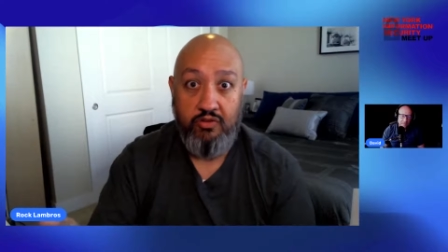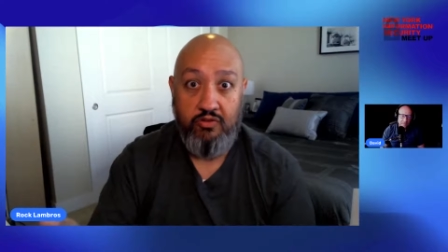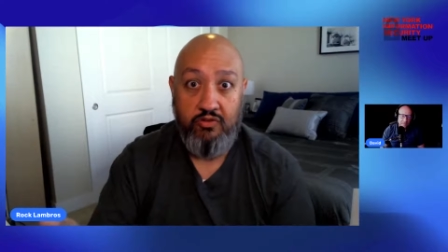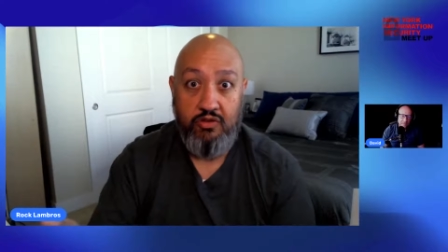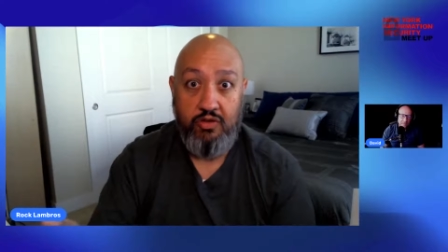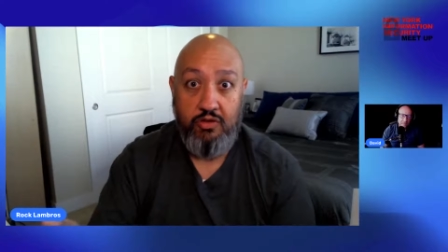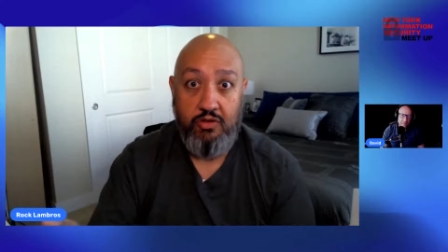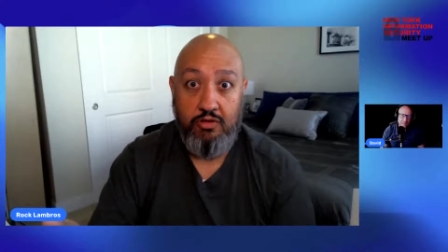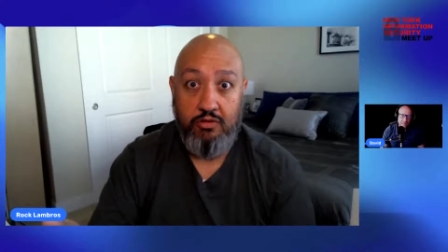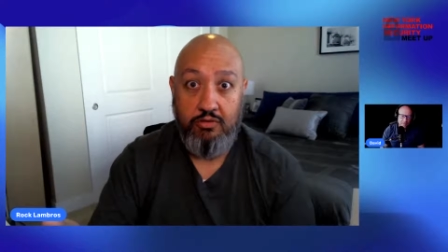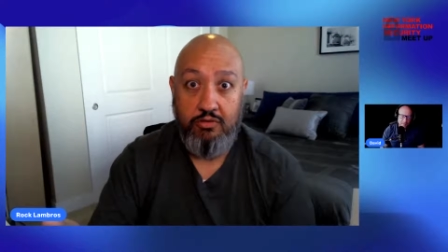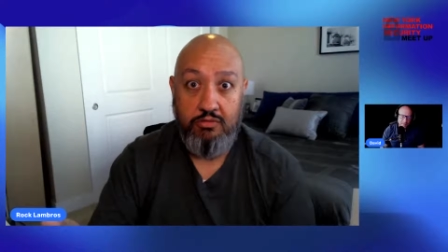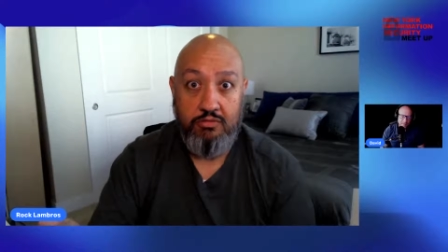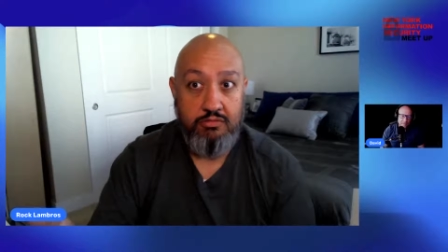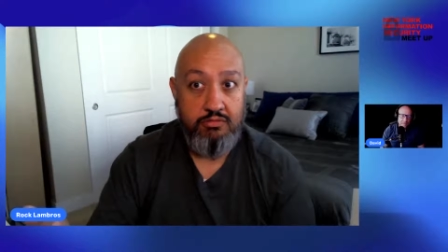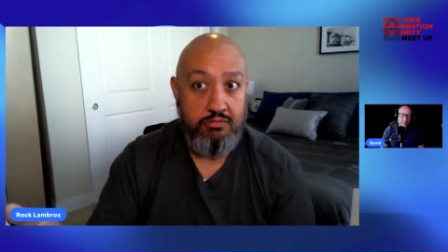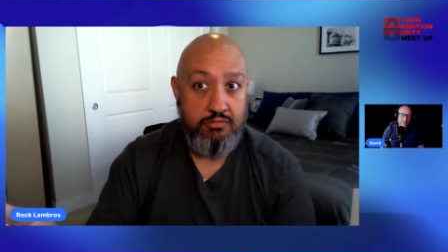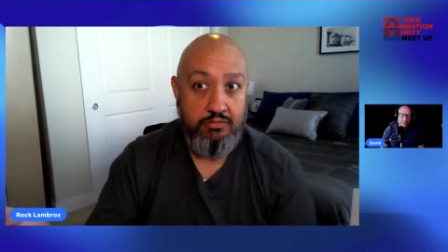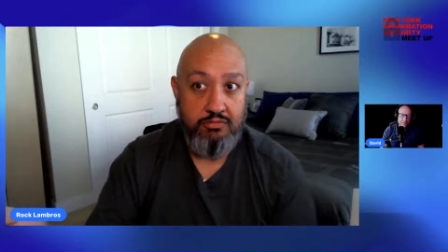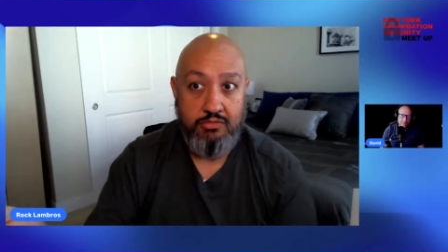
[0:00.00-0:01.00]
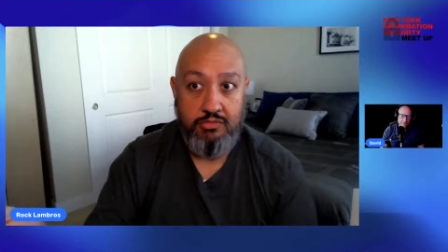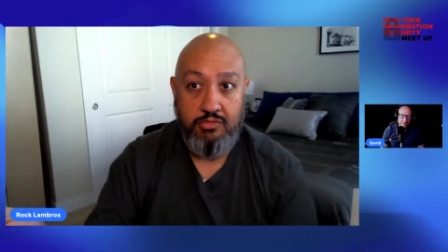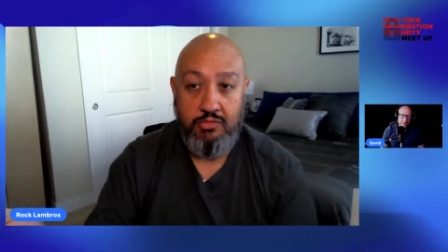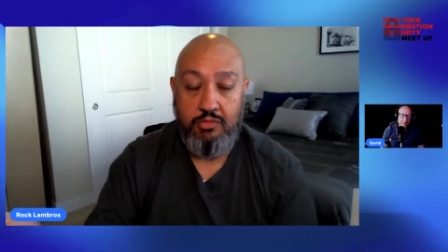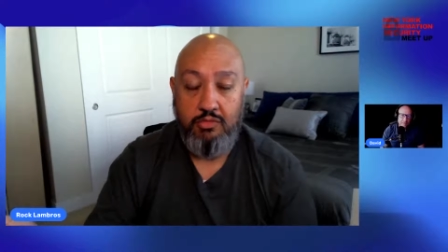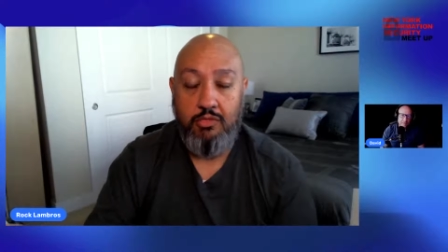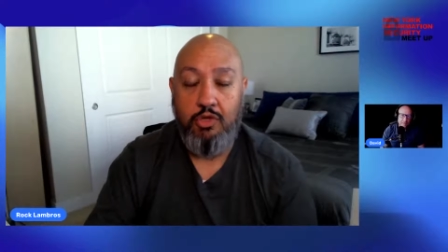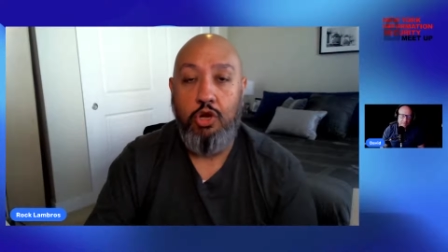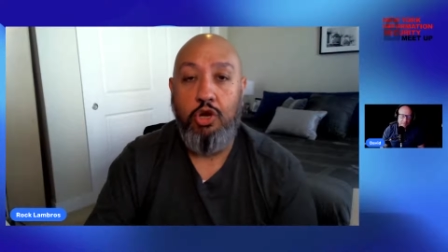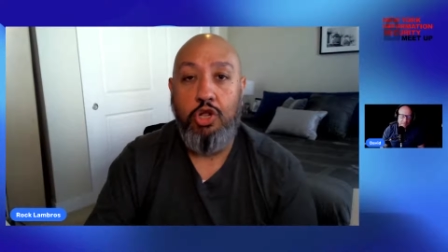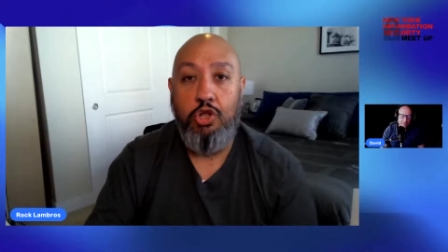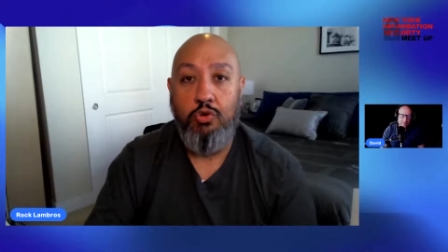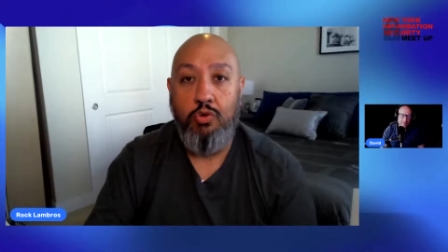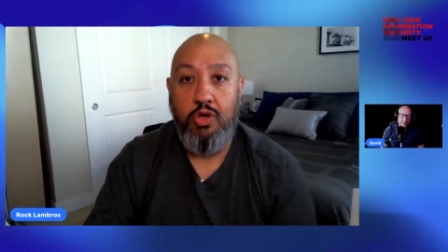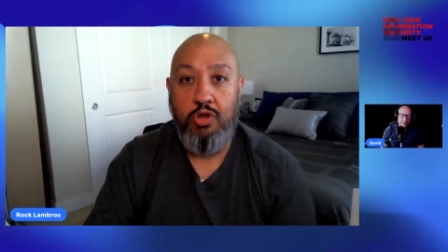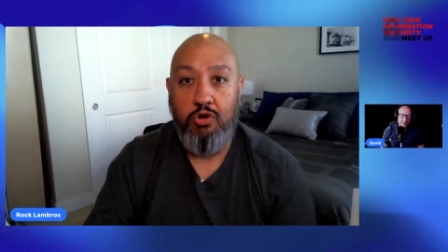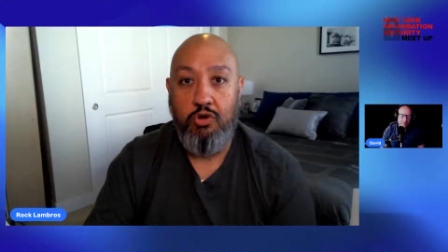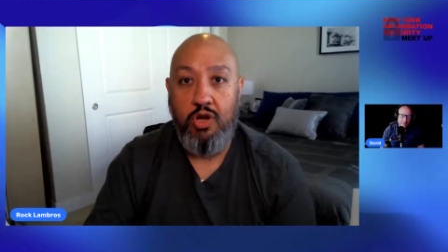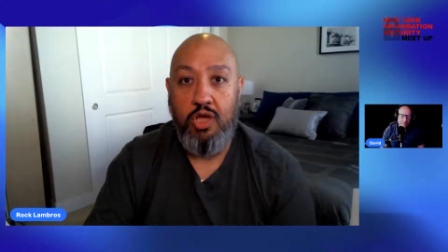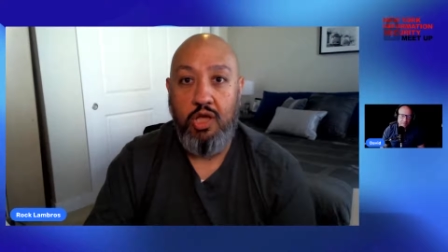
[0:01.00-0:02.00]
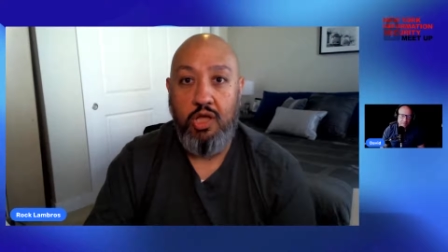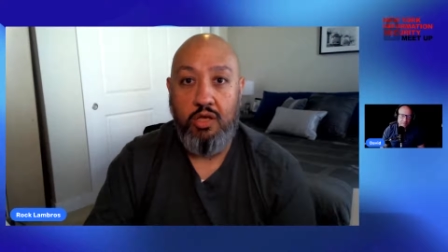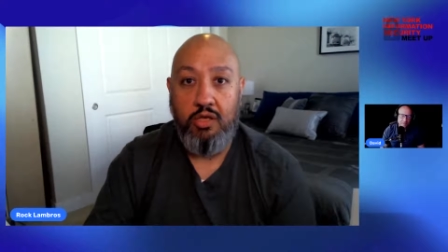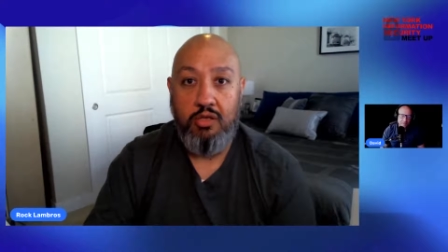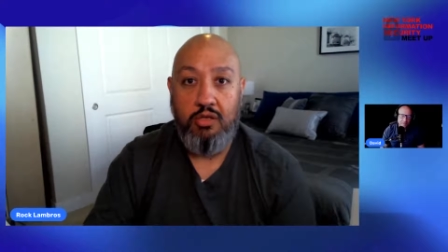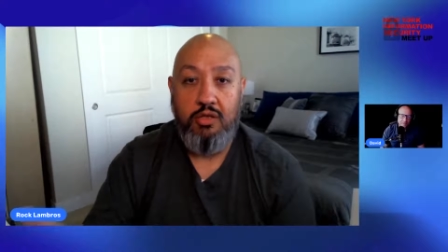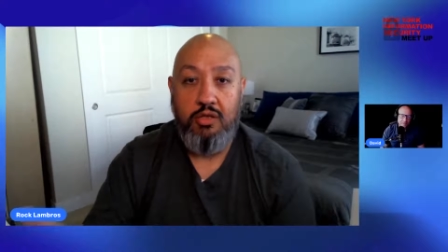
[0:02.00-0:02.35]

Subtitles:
So, are you in or not?